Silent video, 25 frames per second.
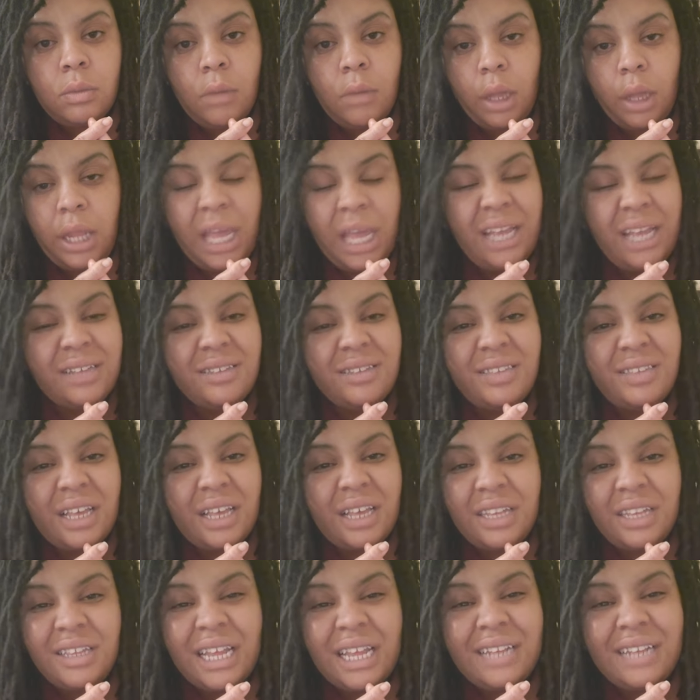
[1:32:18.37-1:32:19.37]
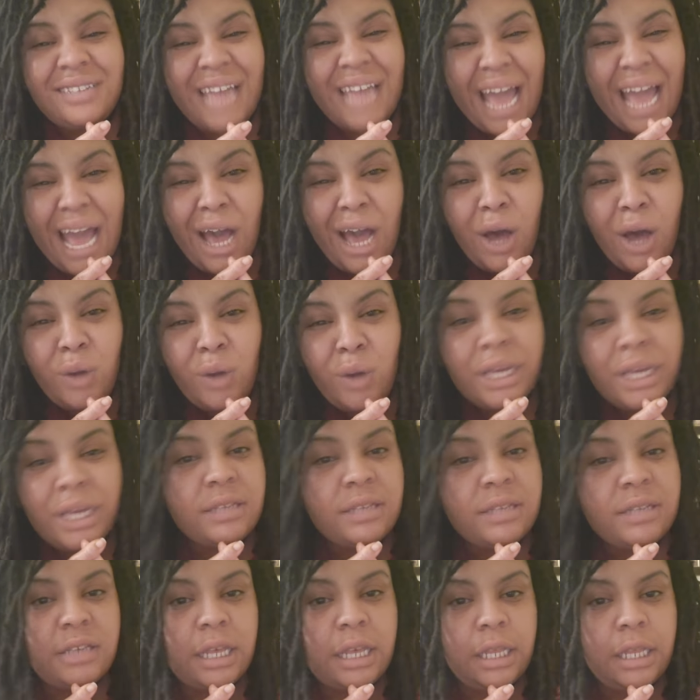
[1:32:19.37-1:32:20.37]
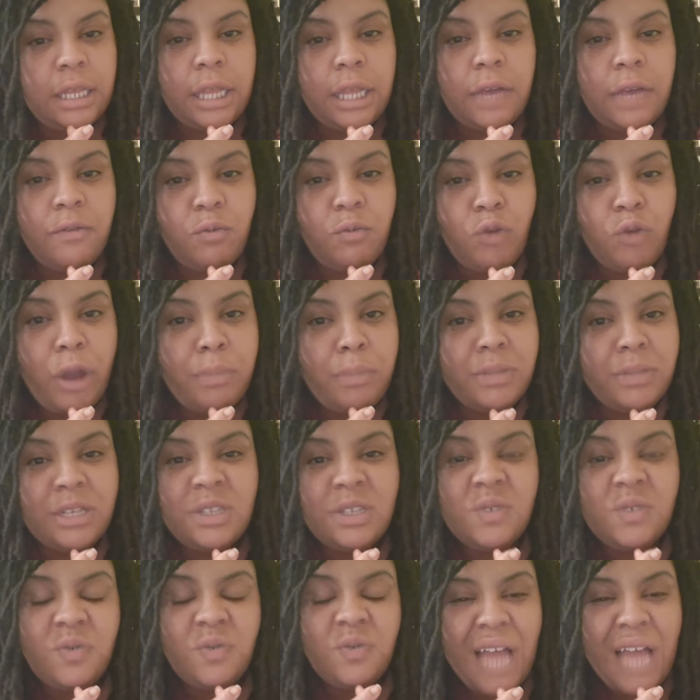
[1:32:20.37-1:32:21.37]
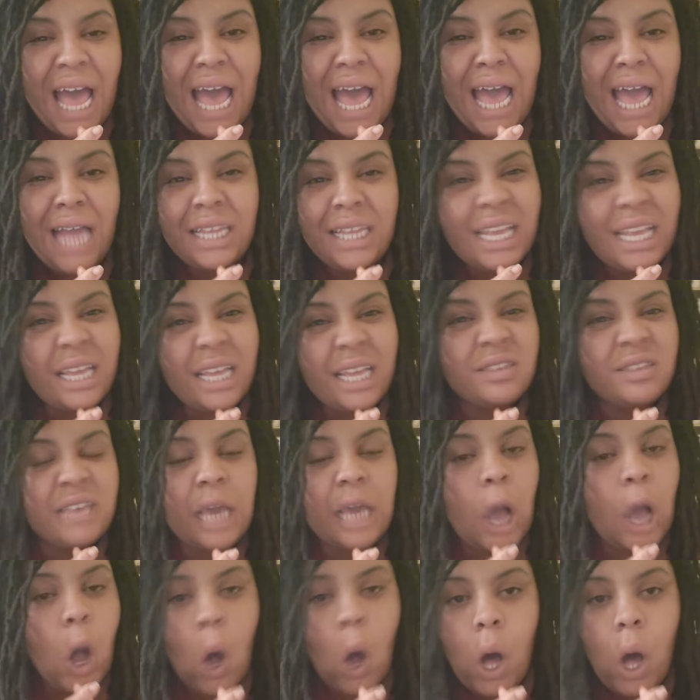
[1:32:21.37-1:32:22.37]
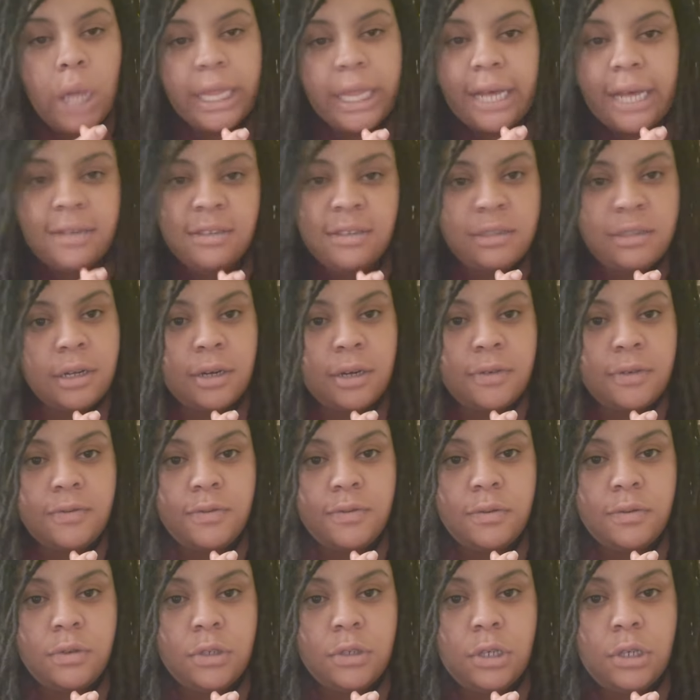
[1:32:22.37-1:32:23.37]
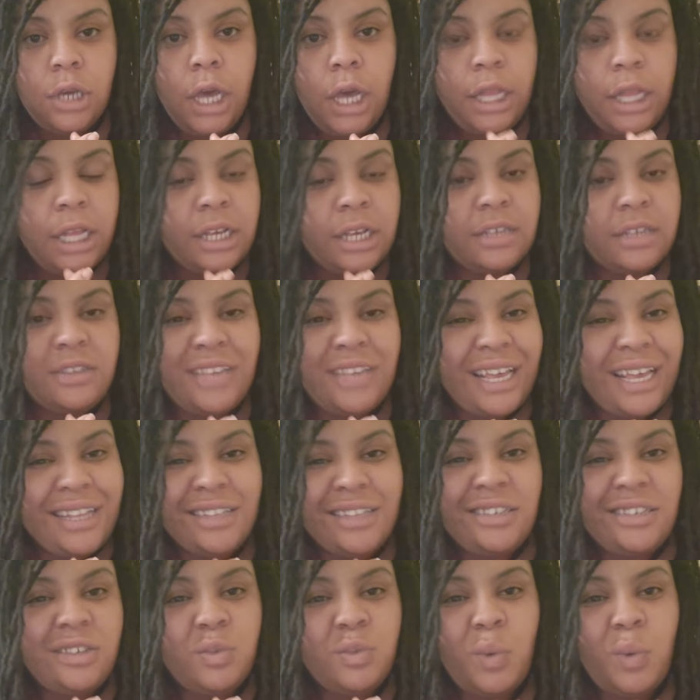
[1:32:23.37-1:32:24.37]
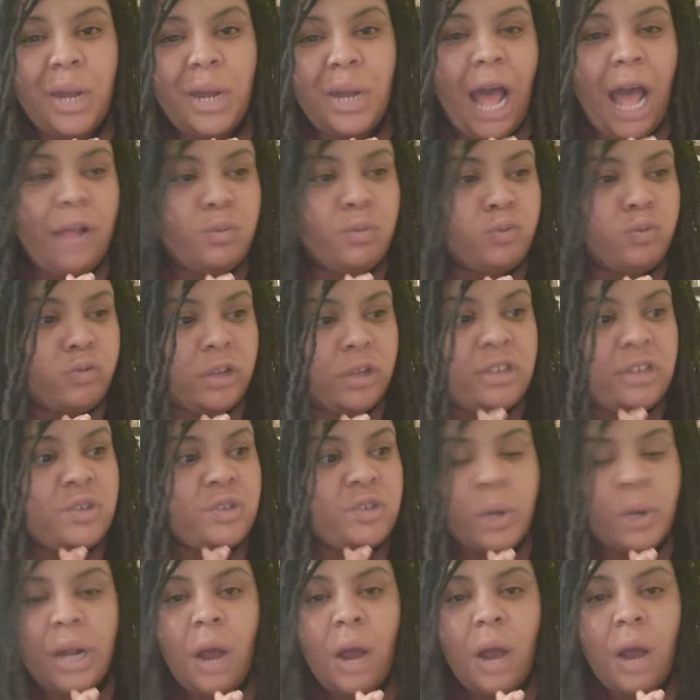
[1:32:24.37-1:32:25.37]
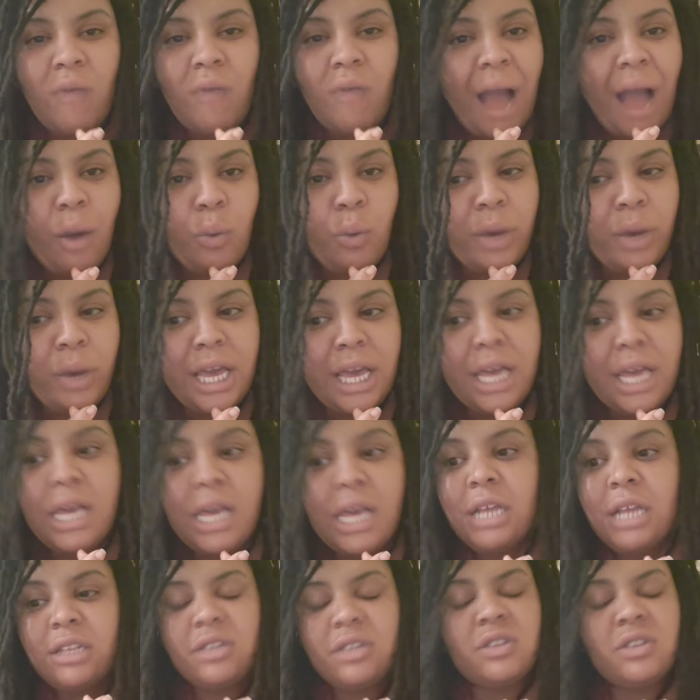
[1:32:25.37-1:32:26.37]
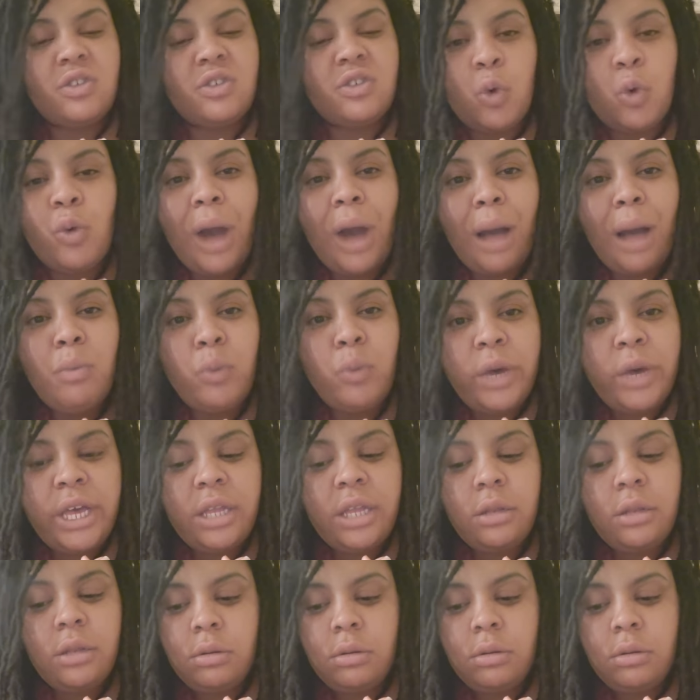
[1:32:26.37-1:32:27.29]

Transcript: And they can say that they down, they can say that they rep this flag, they can say all that stuff. They can say this is what I rock with, this is who I'm with.